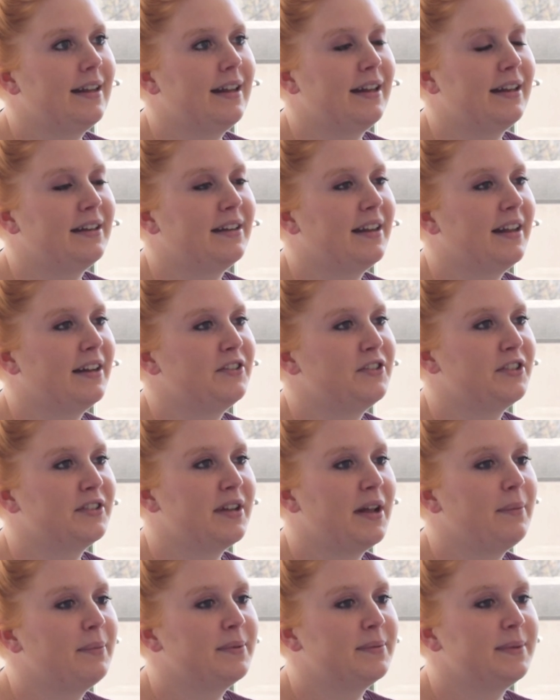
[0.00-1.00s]
and that just
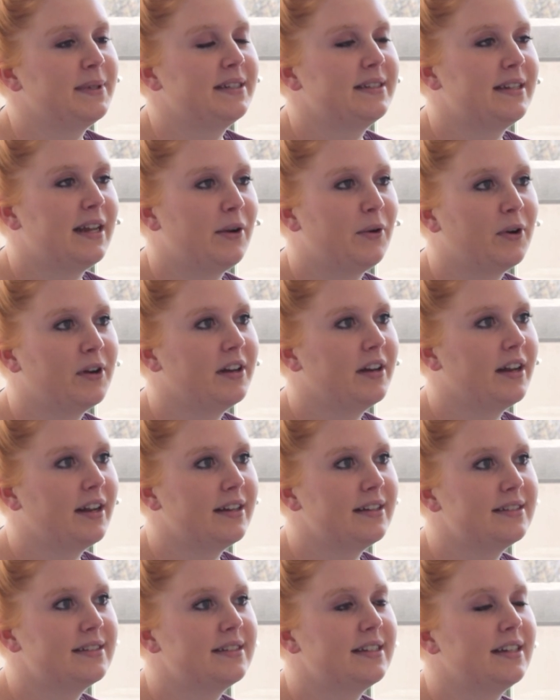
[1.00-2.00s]
helps me stay
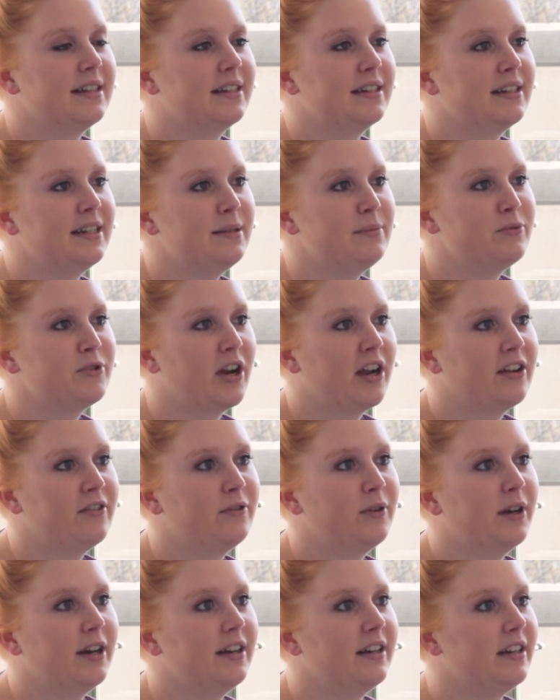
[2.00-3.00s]
organized and keep track
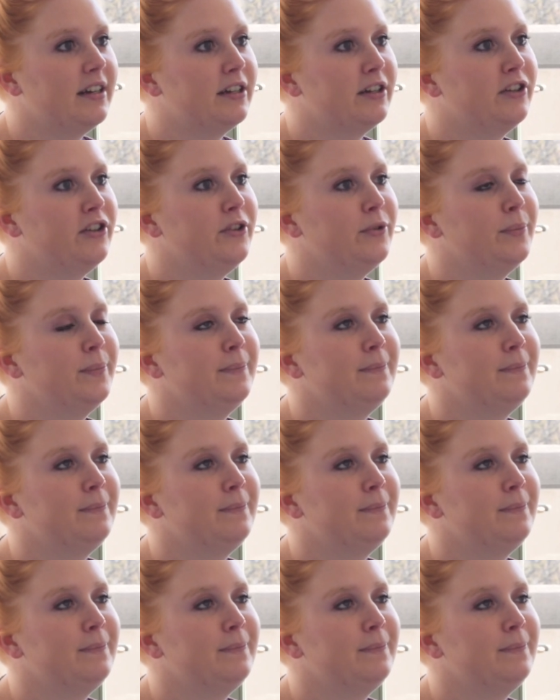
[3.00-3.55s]
of what I need to do.